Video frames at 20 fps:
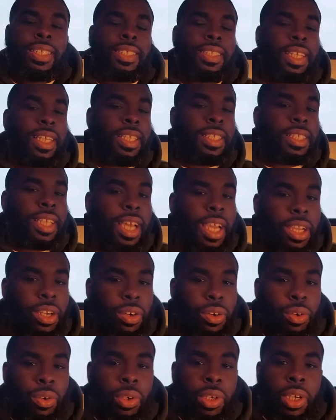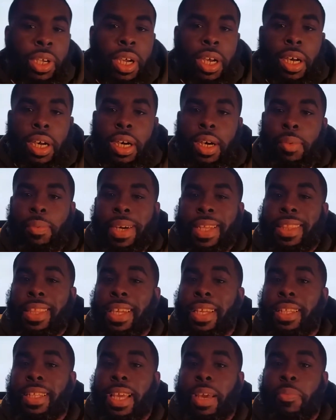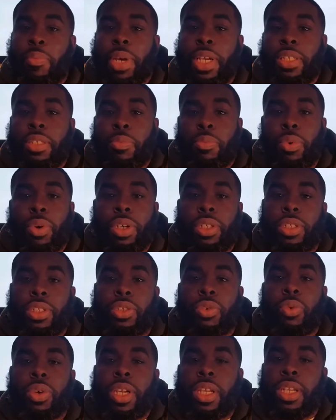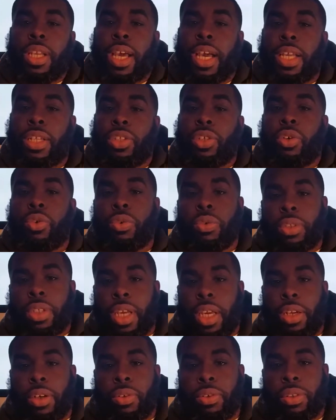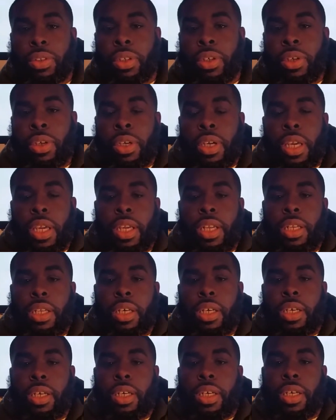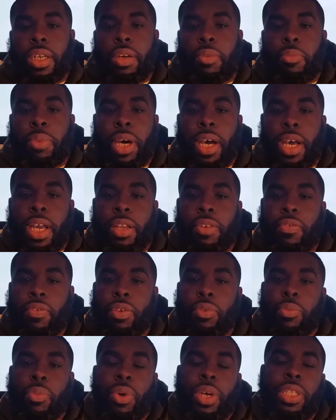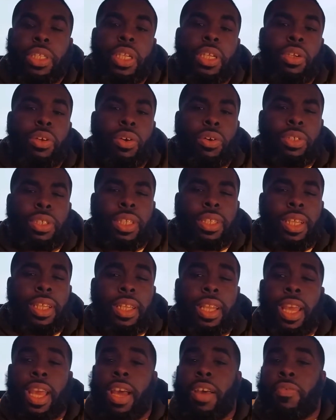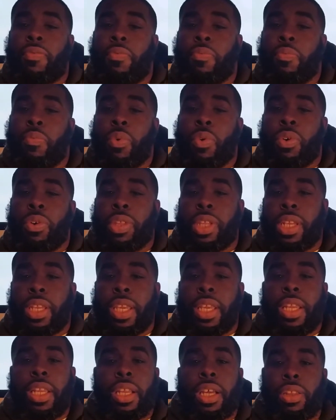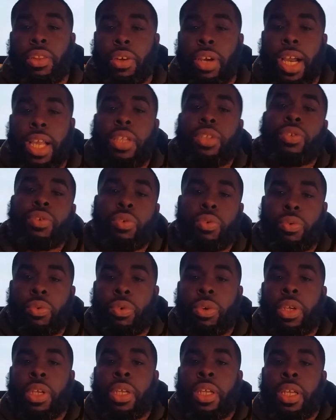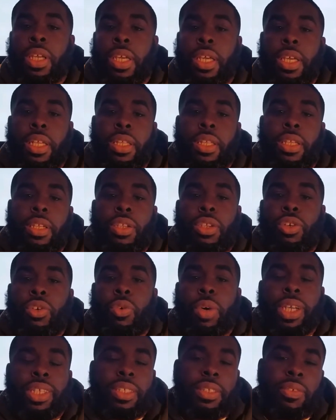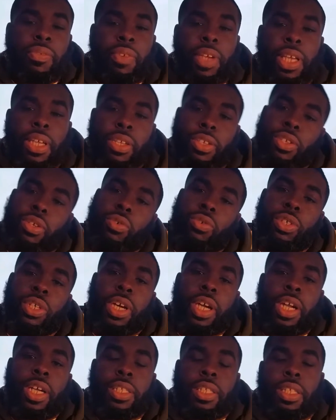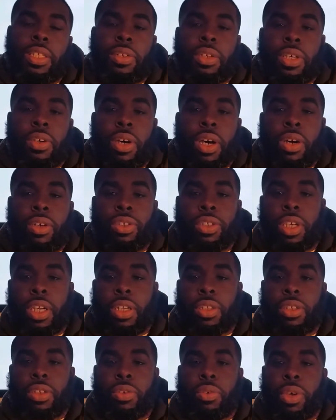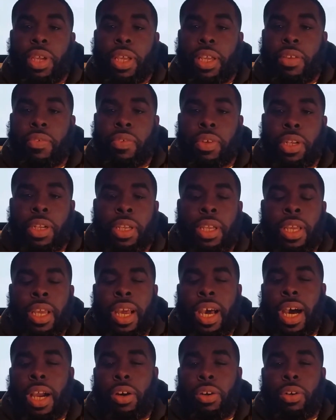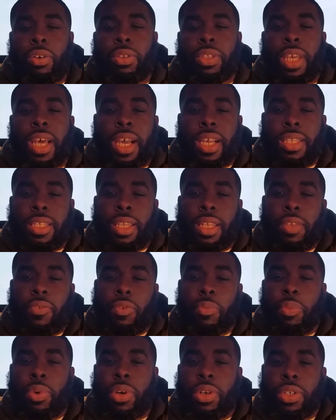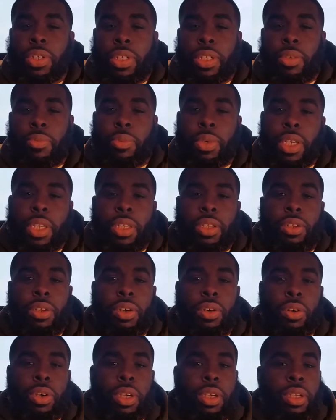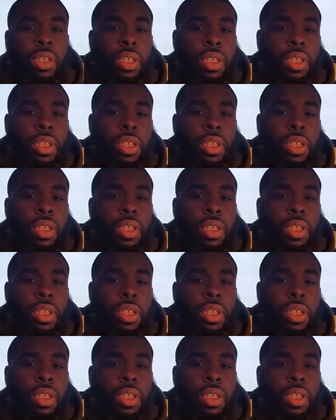state title. I think that brings the boys to 29 total titles. And combined for the boys and girls, I think they have more than any other high school in the U.S. of A. So shout out to Hillhouse, shout out to New Haven. I don't know Ty Sullivan personally, but, through